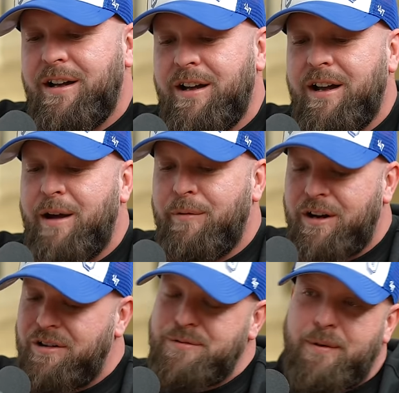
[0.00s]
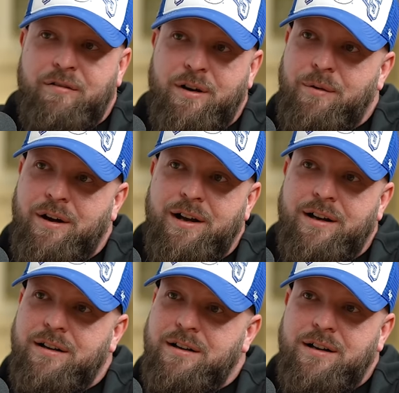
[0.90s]
Yeah, and when I lost my
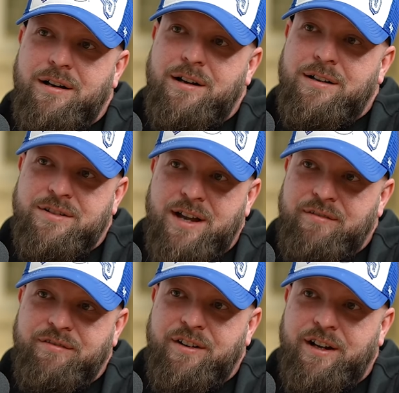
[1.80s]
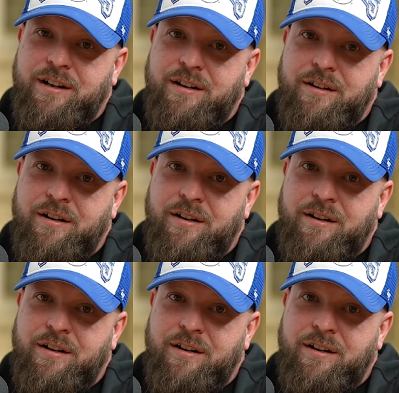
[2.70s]
Rottweiler, same thing.